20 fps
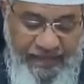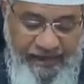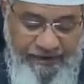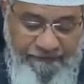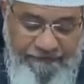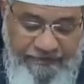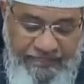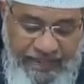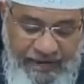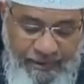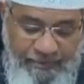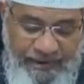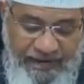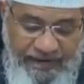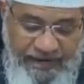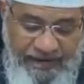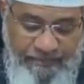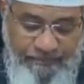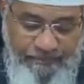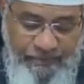If
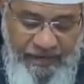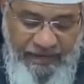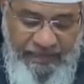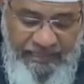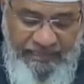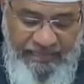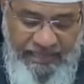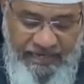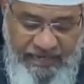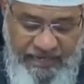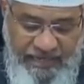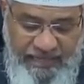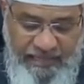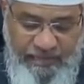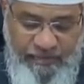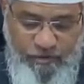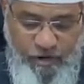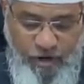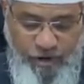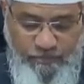celebrating birthday
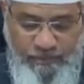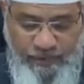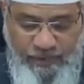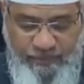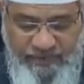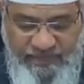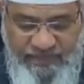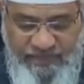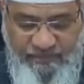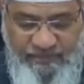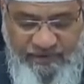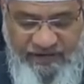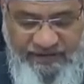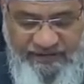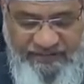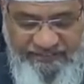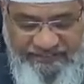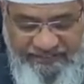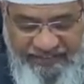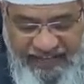is not permissible
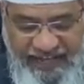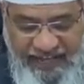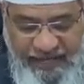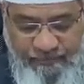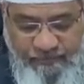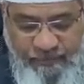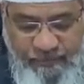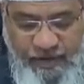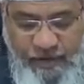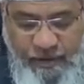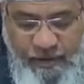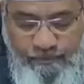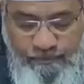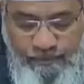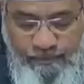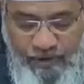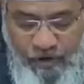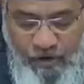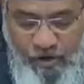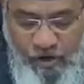in Islam
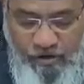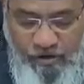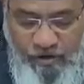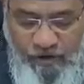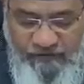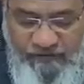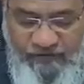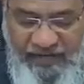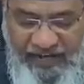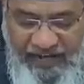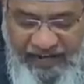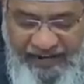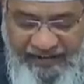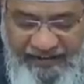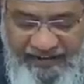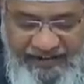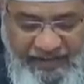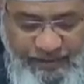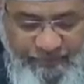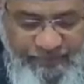because of the
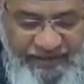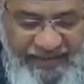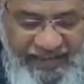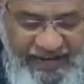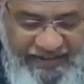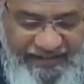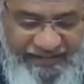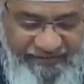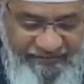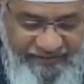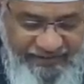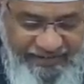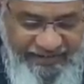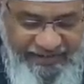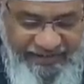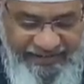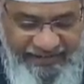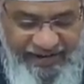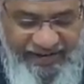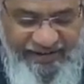un-Islamic
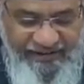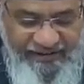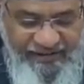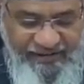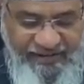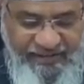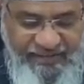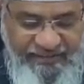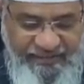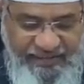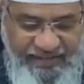activities done,